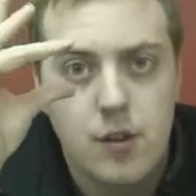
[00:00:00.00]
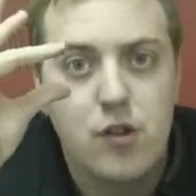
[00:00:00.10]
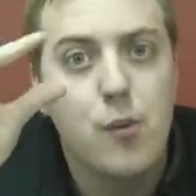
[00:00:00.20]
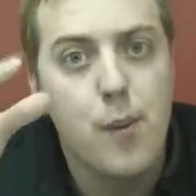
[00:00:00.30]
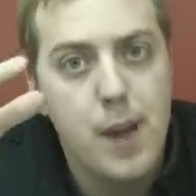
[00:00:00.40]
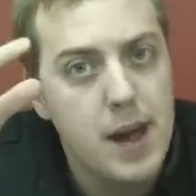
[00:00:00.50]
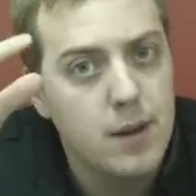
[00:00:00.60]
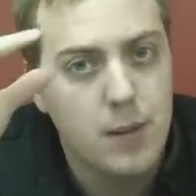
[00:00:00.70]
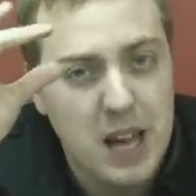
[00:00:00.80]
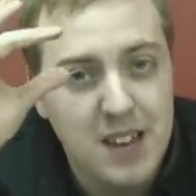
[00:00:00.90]

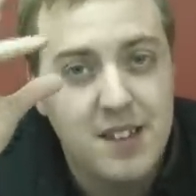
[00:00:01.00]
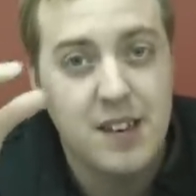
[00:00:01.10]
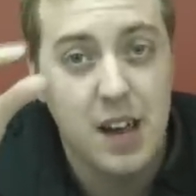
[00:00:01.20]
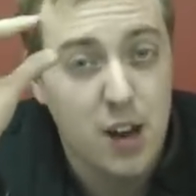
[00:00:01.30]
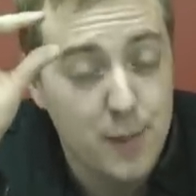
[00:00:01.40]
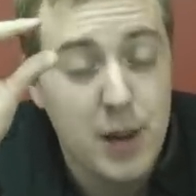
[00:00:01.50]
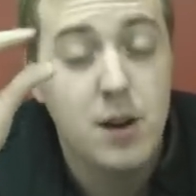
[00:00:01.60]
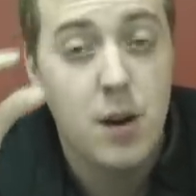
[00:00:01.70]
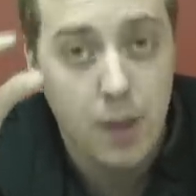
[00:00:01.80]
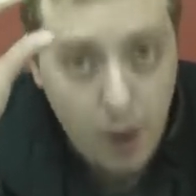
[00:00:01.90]
Superman can see on a,